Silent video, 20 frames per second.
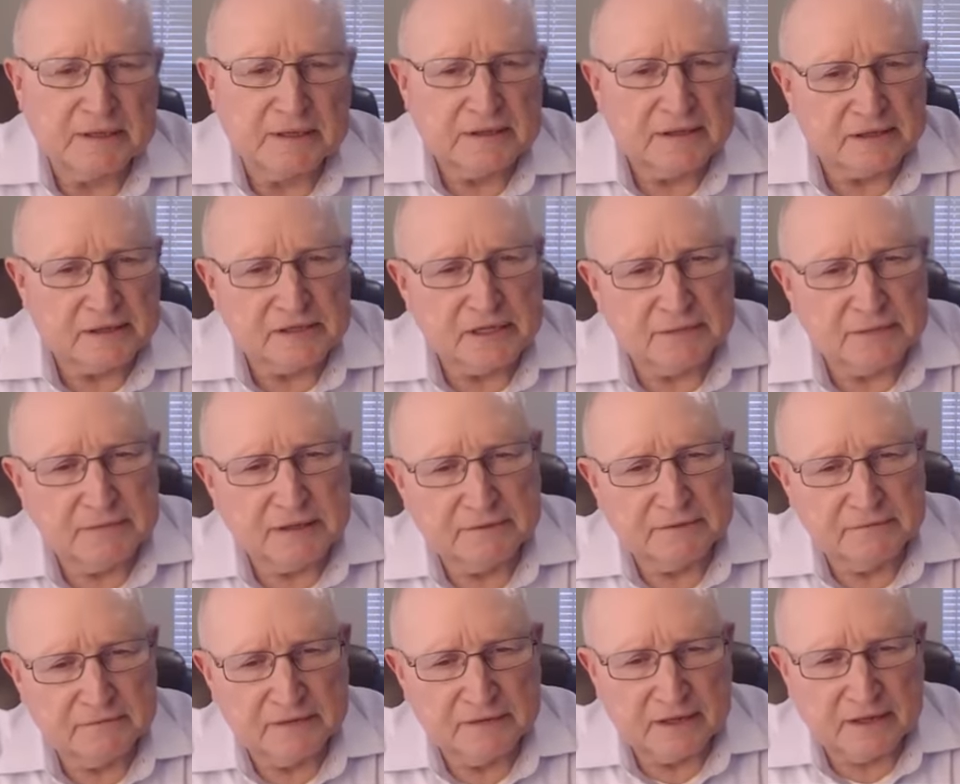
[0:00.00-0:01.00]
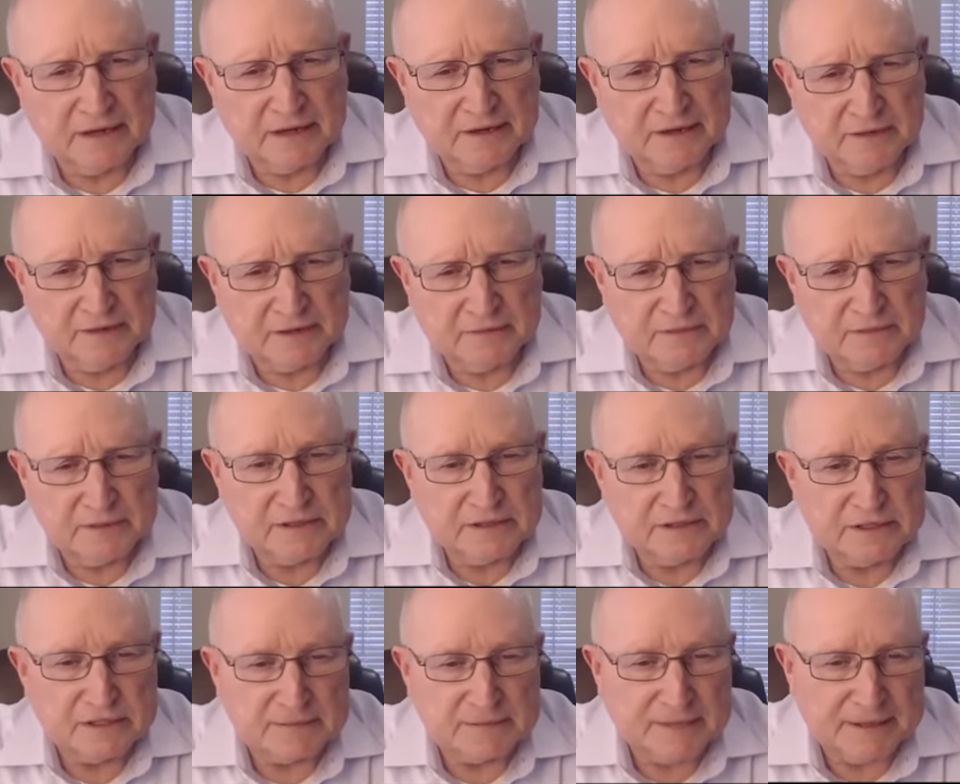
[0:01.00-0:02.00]
that that I agree with and
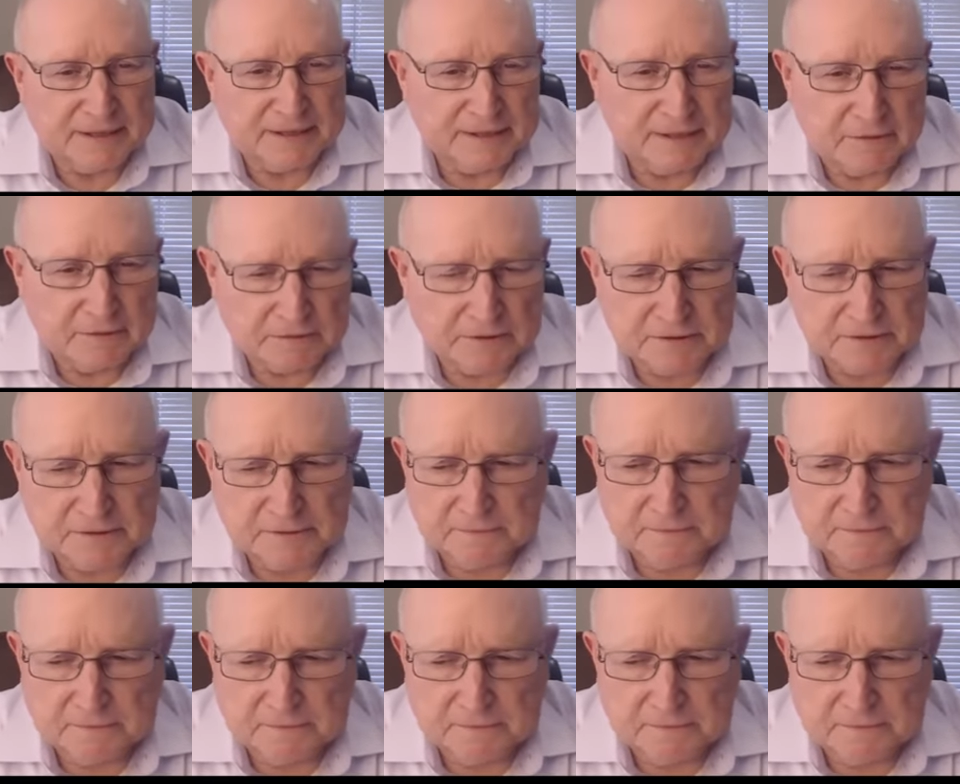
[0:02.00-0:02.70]
some I don't.